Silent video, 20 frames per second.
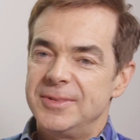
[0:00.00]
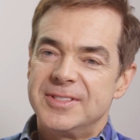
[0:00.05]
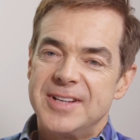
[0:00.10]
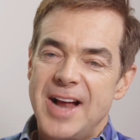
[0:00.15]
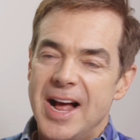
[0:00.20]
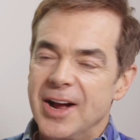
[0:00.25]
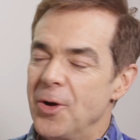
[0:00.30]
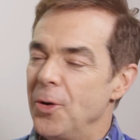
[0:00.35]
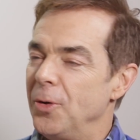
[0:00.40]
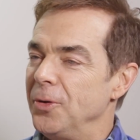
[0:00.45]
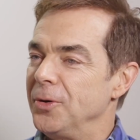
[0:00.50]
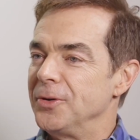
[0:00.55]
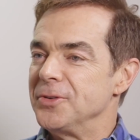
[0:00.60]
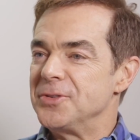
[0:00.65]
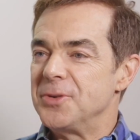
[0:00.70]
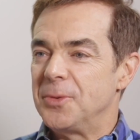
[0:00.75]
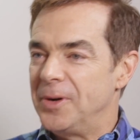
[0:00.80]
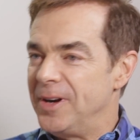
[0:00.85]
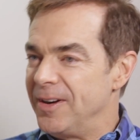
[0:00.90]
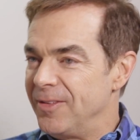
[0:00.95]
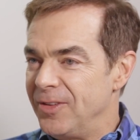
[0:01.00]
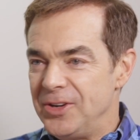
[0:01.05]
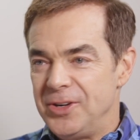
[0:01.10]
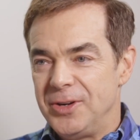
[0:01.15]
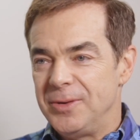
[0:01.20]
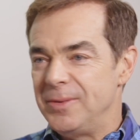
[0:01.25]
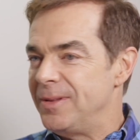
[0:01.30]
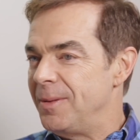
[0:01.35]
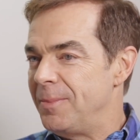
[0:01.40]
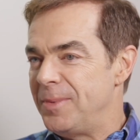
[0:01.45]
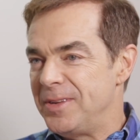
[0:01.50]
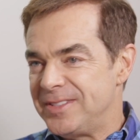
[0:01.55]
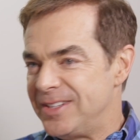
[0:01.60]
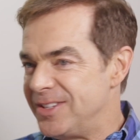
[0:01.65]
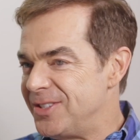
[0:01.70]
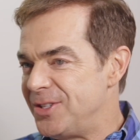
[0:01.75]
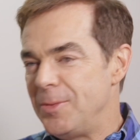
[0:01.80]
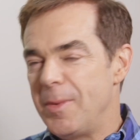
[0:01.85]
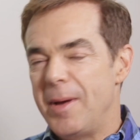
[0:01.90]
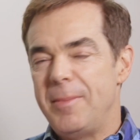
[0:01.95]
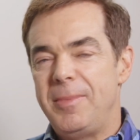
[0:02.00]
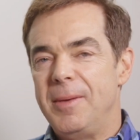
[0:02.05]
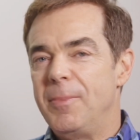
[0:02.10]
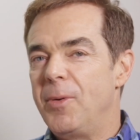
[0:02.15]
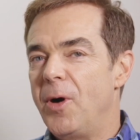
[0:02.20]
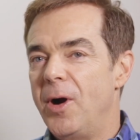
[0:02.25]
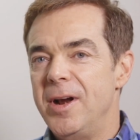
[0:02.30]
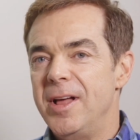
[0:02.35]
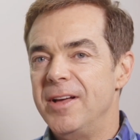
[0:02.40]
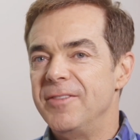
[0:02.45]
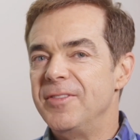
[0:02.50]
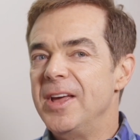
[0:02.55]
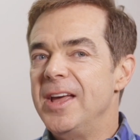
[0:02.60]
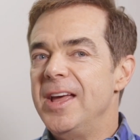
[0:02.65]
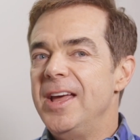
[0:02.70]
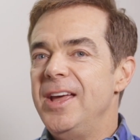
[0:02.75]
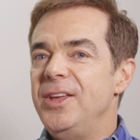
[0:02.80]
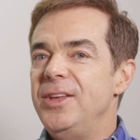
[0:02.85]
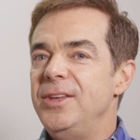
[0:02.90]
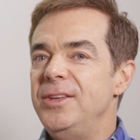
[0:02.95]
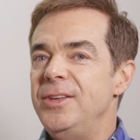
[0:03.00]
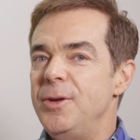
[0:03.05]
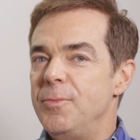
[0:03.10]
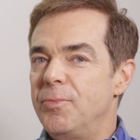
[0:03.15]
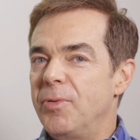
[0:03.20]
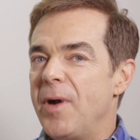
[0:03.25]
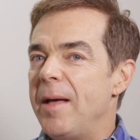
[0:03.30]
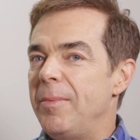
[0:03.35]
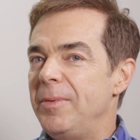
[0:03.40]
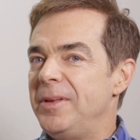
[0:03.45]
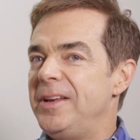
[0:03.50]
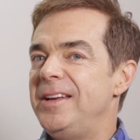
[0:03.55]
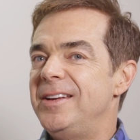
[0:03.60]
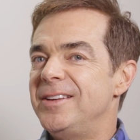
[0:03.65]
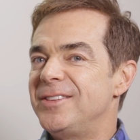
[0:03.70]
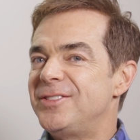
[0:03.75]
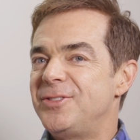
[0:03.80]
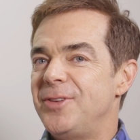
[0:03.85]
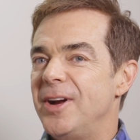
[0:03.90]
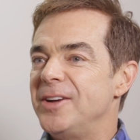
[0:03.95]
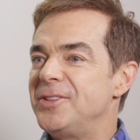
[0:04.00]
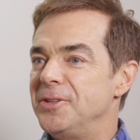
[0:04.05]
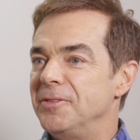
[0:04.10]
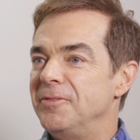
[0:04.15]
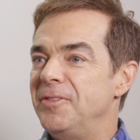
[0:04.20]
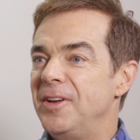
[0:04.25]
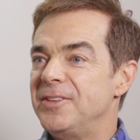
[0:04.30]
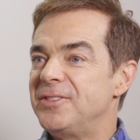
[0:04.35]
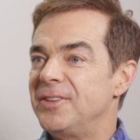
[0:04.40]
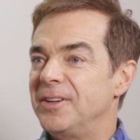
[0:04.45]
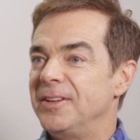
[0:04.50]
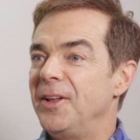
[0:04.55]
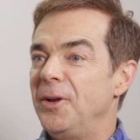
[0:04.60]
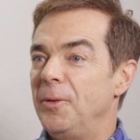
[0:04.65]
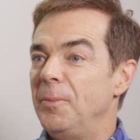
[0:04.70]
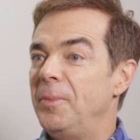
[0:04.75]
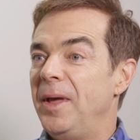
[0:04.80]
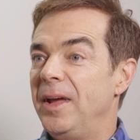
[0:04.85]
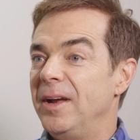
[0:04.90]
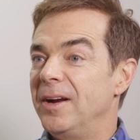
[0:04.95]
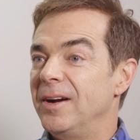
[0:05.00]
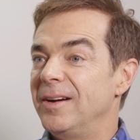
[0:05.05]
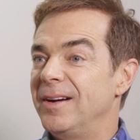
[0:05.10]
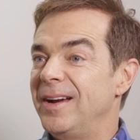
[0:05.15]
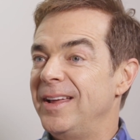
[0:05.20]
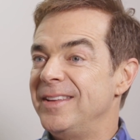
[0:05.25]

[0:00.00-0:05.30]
stockholders or whatever in your business you might be a part of, you probably need to stretch your vision a little bigger.